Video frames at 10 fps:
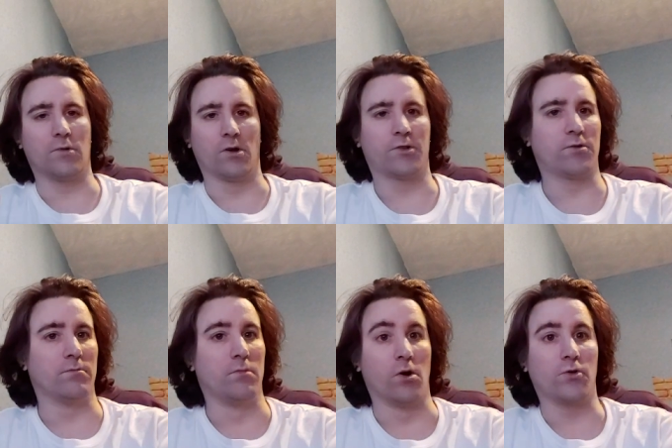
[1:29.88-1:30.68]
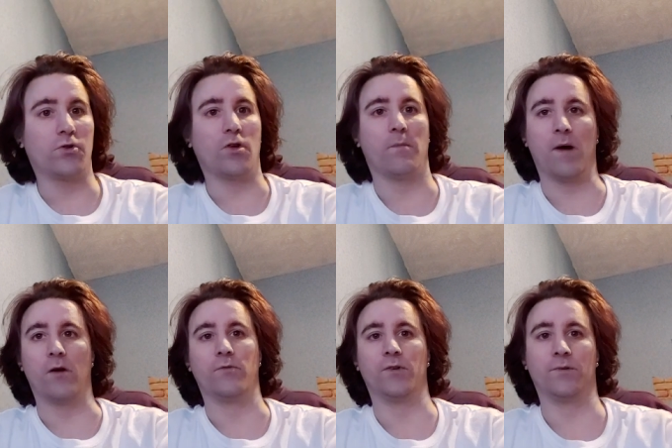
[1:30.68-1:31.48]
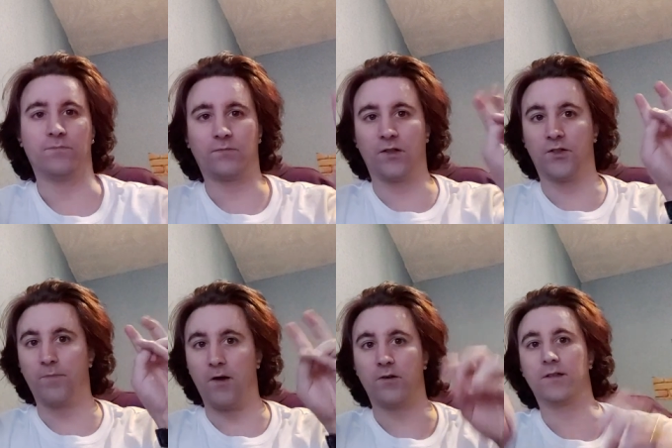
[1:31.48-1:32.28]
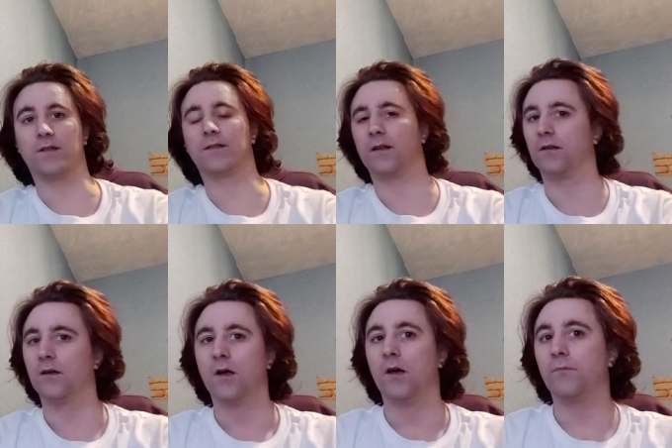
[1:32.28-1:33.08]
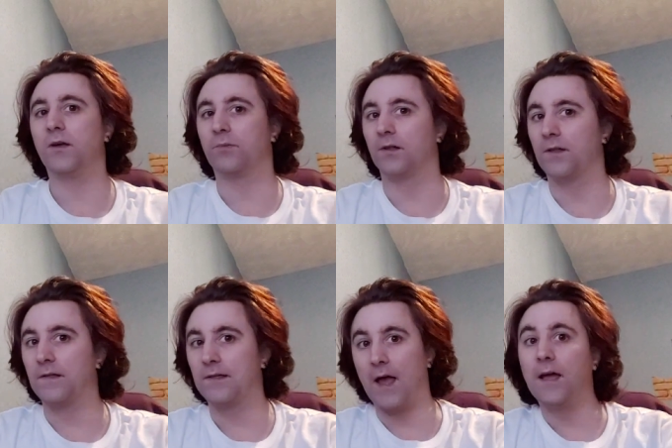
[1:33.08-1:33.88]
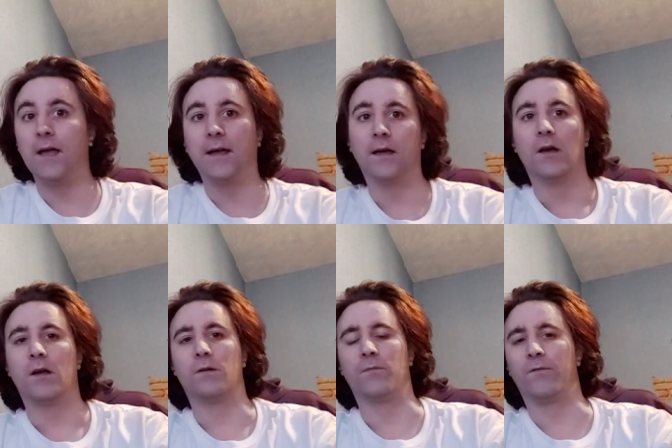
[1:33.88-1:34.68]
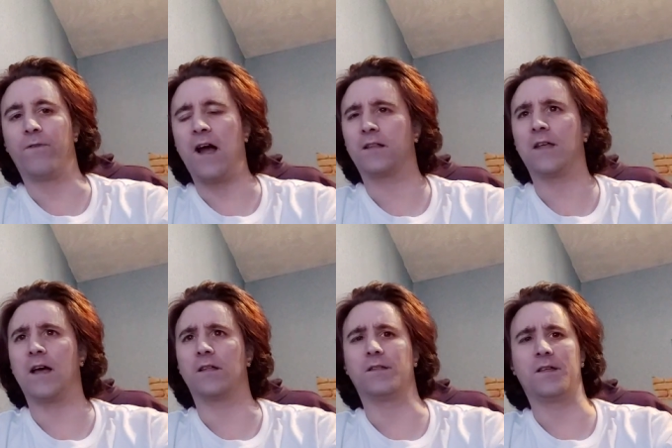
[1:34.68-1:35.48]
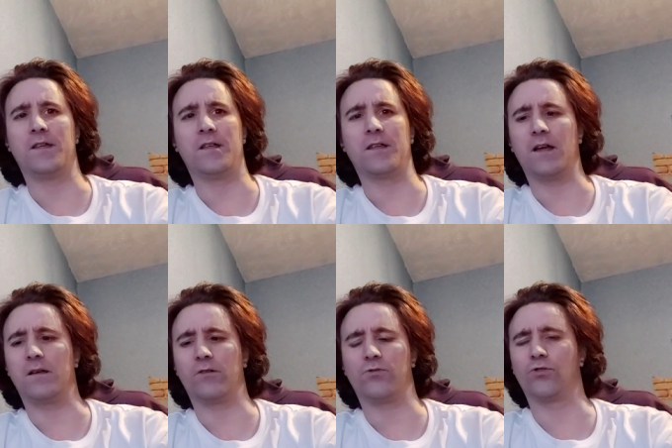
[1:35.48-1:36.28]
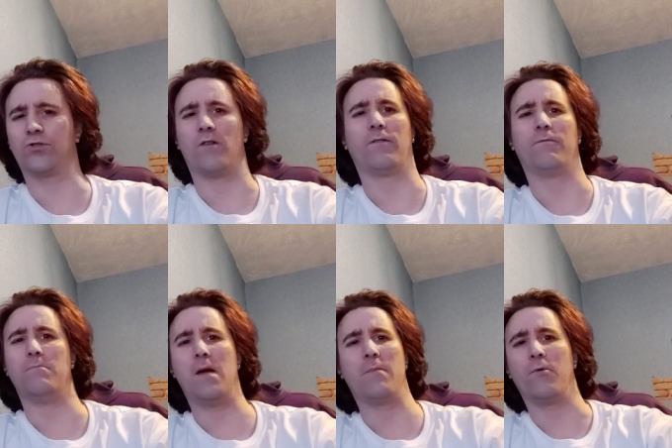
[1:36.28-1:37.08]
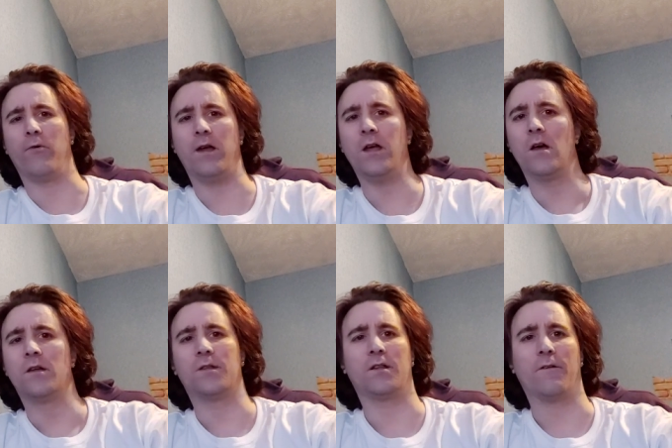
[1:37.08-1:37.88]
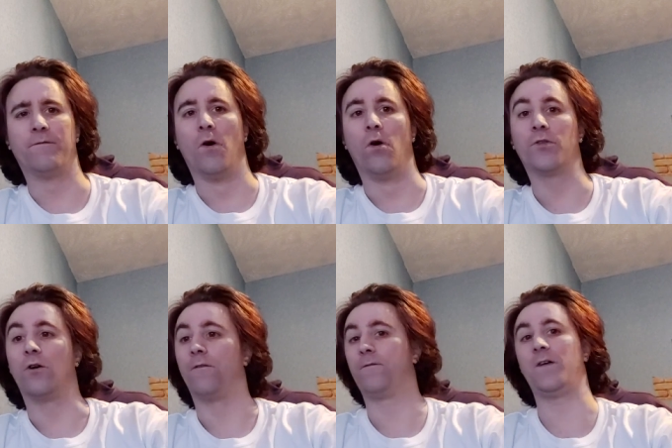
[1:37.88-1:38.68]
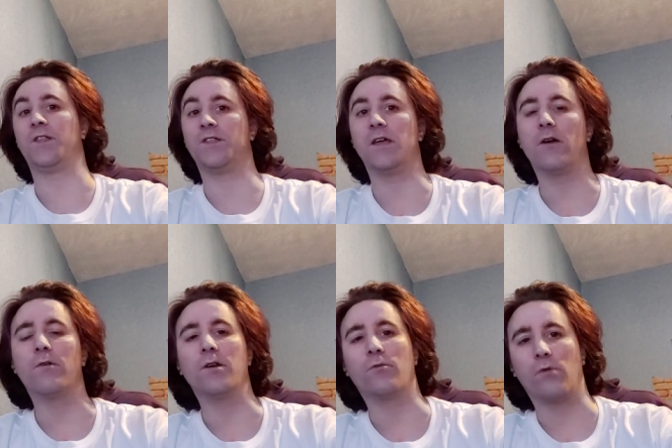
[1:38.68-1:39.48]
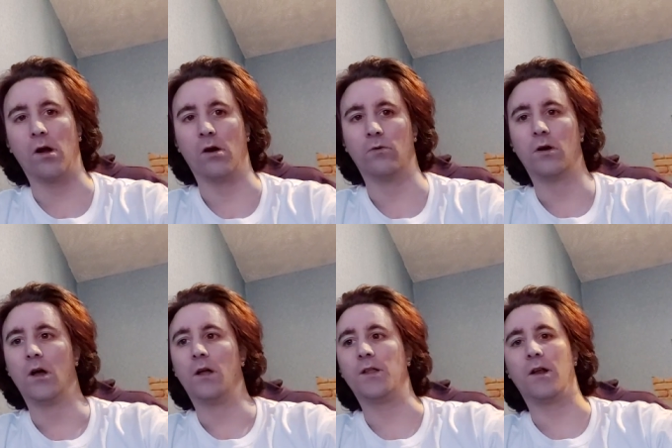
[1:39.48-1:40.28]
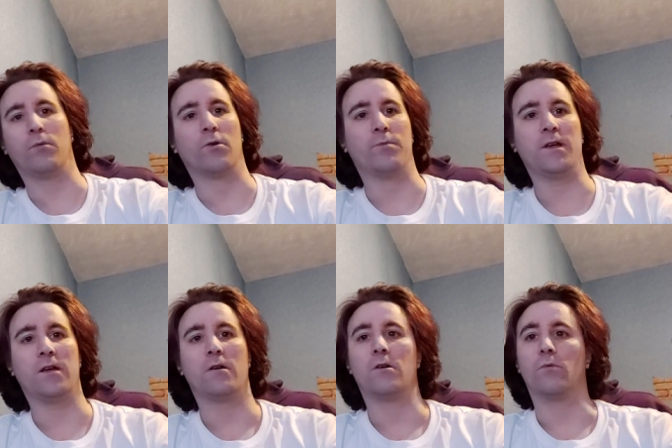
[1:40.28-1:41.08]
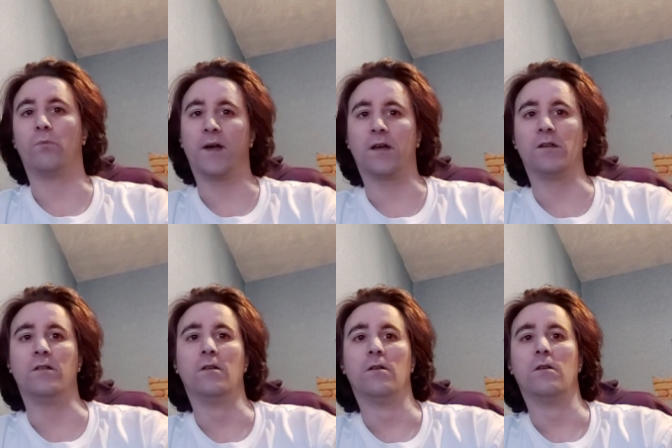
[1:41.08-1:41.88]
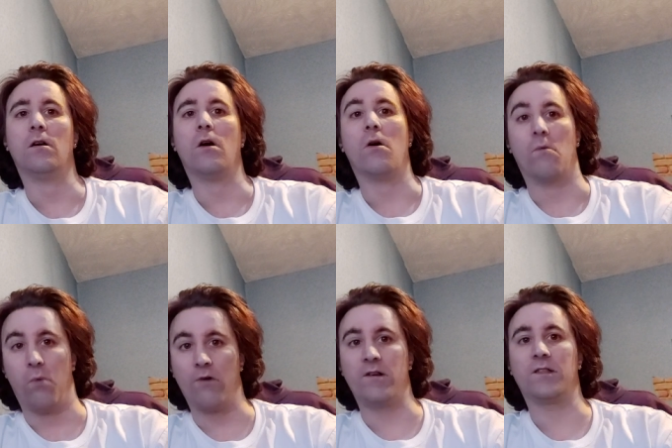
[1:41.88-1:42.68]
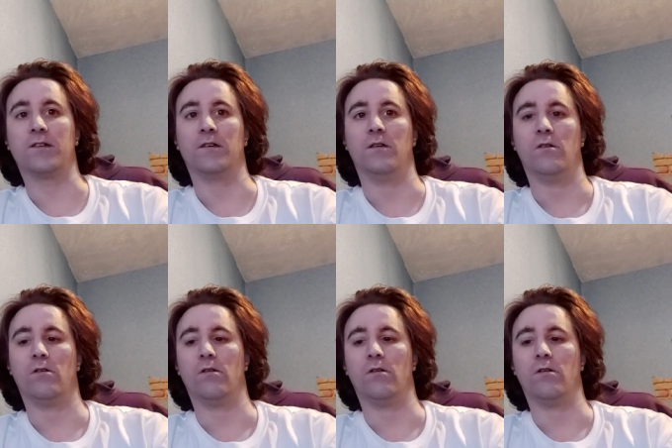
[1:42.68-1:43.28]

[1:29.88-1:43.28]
utter much about the conspiracies that people are saying, the fact that this is a, just off of memory, I think the fourth or fifth year in a row, that it will be Wigan, Warrington